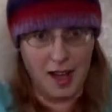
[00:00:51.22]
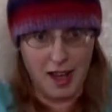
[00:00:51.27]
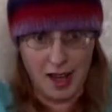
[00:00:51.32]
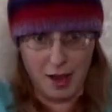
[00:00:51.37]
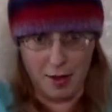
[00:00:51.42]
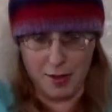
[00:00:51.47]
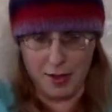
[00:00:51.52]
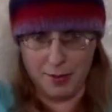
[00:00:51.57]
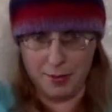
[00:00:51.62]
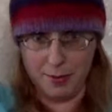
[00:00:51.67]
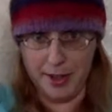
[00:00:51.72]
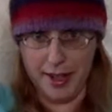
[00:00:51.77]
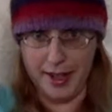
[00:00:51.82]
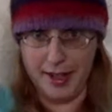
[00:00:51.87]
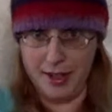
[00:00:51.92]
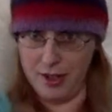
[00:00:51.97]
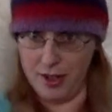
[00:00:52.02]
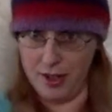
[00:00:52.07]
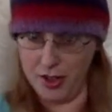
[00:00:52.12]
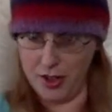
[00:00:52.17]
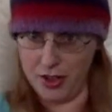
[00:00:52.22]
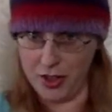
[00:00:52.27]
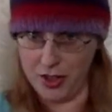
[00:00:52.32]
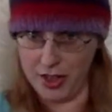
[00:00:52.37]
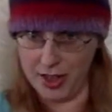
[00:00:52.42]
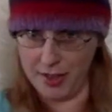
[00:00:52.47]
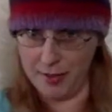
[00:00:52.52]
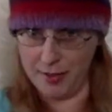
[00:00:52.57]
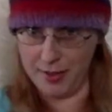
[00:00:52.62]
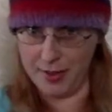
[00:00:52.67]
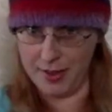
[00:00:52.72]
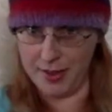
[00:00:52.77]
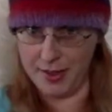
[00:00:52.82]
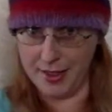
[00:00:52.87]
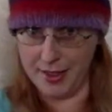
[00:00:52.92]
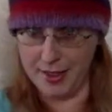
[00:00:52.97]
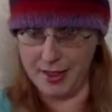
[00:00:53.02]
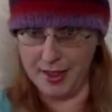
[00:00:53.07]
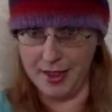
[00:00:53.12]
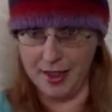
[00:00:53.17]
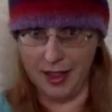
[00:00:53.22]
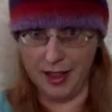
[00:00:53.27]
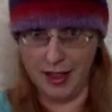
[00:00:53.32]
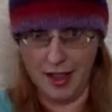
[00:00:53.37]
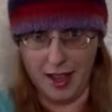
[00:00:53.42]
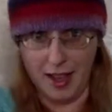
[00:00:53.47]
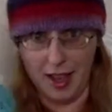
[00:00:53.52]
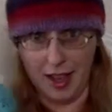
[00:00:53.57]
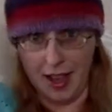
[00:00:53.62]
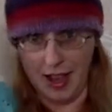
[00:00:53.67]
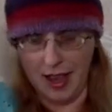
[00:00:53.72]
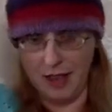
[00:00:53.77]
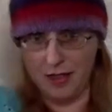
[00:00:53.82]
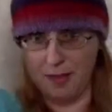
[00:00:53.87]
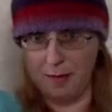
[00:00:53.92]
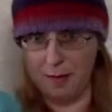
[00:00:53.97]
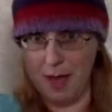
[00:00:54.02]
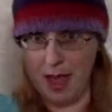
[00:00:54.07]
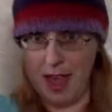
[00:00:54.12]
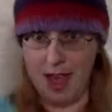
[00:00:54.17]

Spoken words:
I was playing yarn chicken with it. I used